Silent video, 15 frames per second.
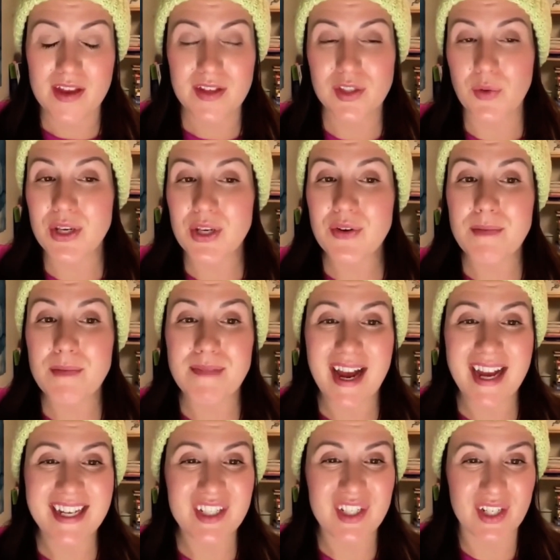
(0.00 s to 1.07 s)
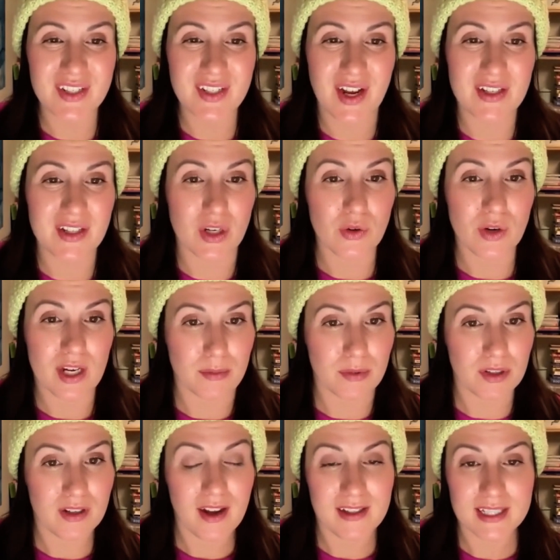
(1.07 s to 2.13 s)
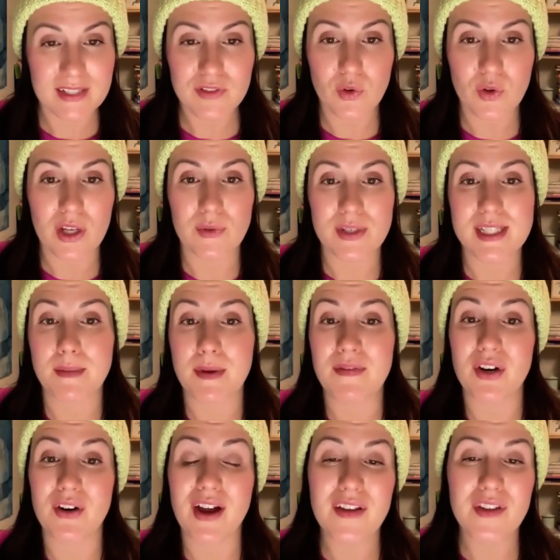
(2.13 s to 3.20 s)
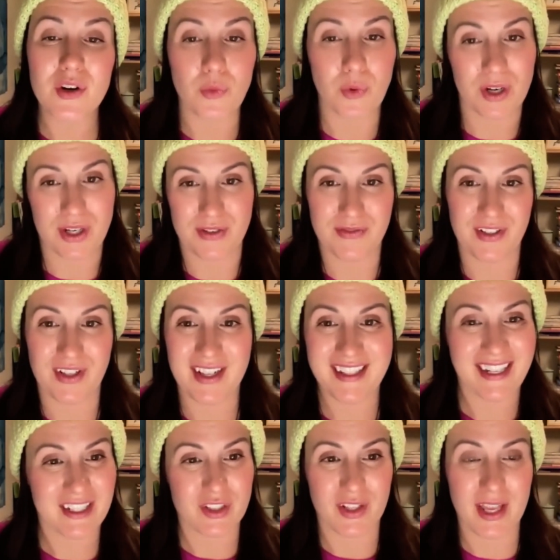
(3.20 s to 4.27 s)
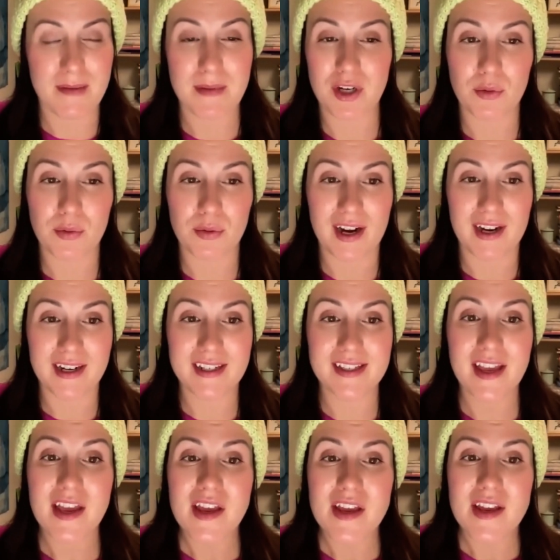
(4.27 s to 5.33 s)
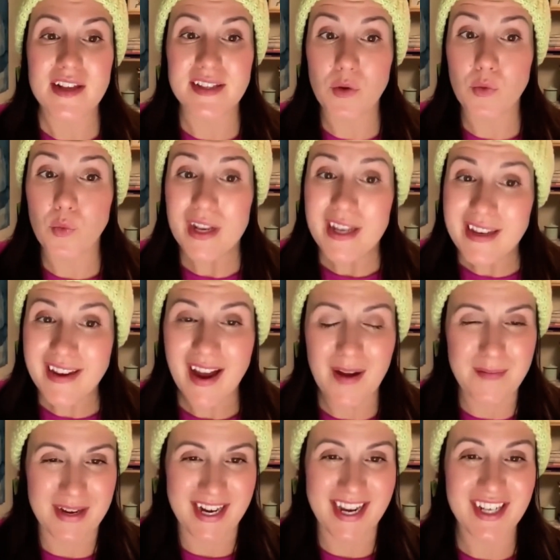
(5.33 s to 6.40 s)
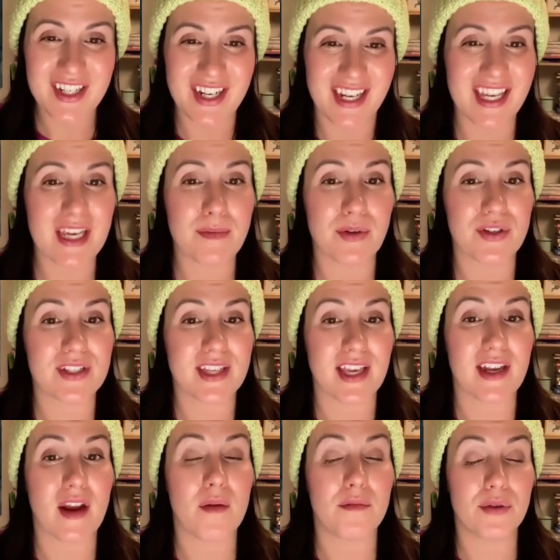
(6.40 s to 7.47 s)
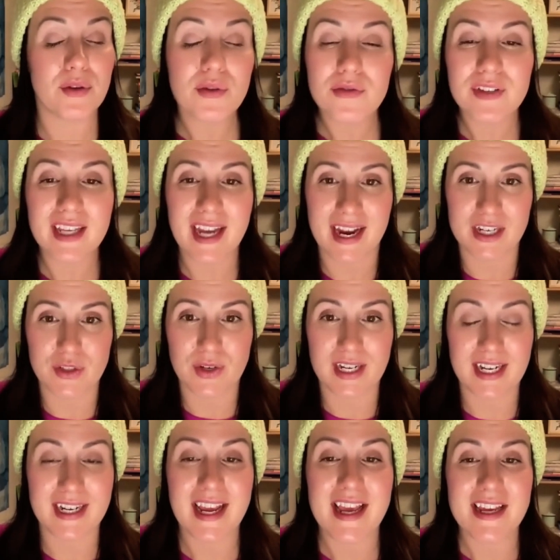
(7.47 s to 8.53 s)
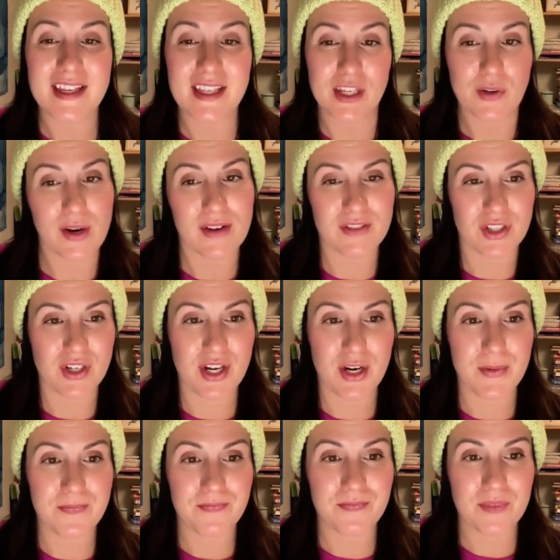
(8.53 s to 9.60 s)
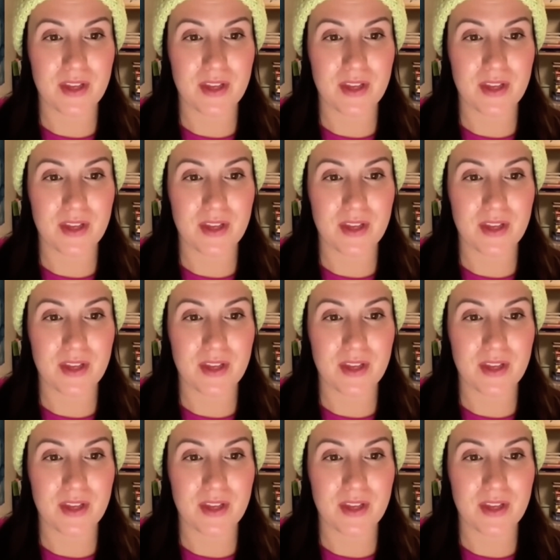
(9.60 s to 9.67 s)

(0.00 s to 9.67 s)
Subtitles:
So when you combine Jigsaw's incredible cod liver oil with some of their other wonderful electrolyte mineral products, it's a winning combination to keep your skin beautifully hydrated year after year.